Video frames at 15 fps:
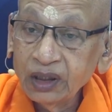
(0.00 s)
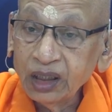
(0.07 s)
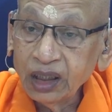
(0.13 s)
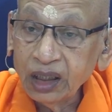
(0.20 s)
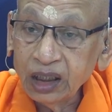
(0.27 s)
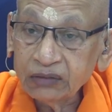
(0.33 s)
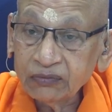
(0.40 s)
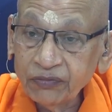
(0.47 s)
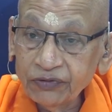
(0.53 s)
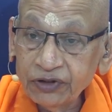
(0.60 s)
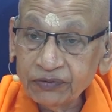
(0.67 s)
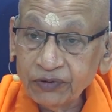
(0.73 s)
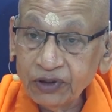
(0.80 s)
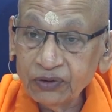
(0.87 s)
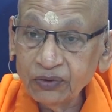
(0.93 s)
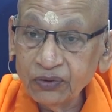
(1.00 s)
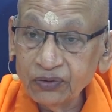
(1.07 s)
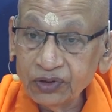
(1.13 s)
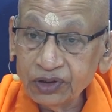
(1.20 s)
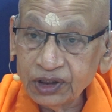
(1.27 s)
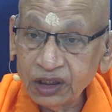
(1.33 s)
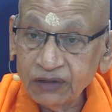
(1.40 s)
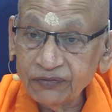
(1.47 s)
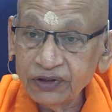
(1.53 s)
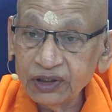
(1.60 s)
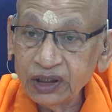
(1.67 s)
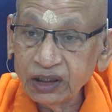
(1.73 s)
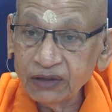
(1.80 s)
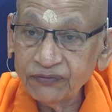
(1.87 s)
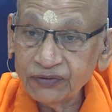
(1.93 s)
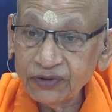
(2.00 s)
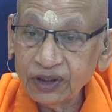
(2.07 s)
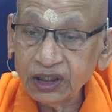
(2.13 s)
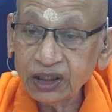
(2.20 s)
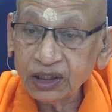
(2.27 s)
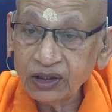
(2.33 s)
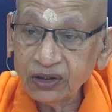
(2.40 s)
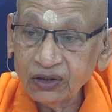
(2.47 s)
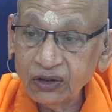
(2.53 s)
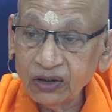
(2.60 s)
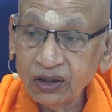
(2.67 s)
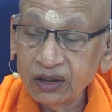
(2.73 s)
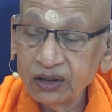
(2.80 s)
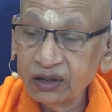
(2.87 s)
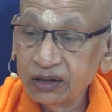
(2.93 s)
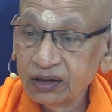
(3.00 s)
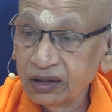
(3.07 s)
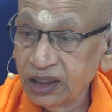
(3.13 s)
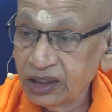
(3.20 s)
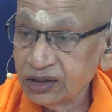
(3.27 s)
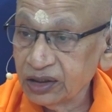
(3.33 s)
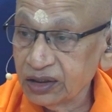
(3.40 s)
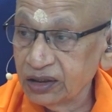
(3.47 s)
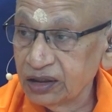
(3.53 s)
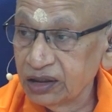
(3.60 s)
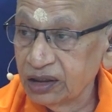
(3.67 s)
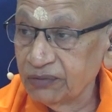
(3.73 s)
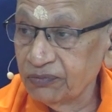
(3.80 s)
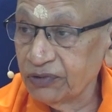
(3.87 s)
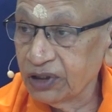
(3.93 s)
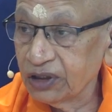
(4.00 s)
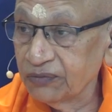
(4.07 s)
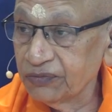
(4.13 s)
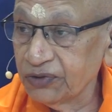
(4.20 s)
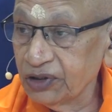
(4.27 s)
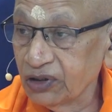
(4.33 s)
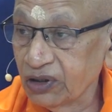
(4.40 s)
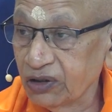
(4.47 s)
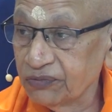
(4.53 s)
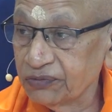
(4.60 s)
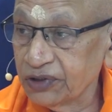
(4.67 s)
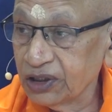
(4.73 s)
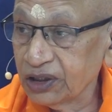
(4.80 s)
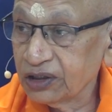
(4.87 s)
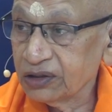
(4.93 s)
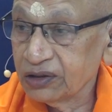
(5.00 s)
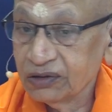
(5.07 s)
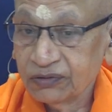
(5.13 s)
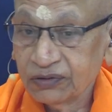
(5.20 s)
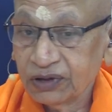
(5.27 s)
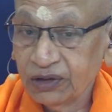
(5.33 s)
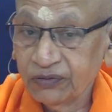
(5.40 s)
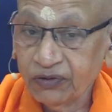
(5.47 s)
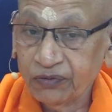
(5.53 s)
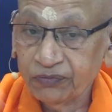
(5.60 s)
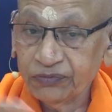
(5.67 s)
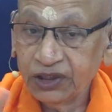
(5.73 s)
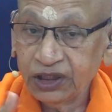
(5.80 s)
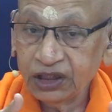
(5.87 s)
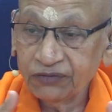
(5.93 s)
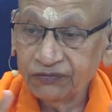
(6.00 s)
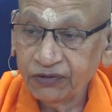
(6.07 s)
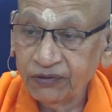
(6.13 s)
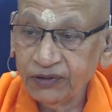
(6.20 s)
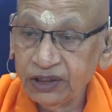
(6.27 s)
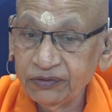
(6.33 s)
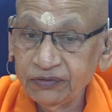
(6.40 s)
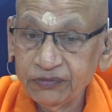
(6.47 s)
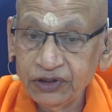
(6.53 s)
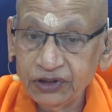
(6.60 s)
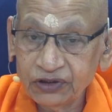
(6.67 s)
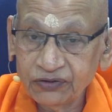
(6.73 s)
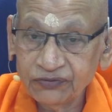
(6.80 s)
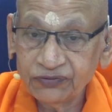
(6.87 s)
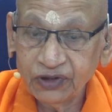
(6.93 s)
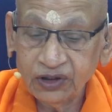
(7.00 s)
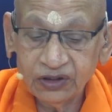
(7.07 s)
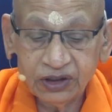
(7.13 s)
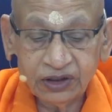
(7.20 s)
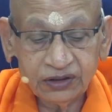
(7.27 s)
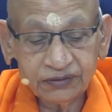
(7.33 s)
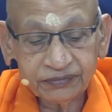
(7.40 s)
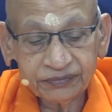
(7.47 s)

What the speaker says: Atma means my own self, and therefore cannot naturally become the object, can be objective for any means of knowledge.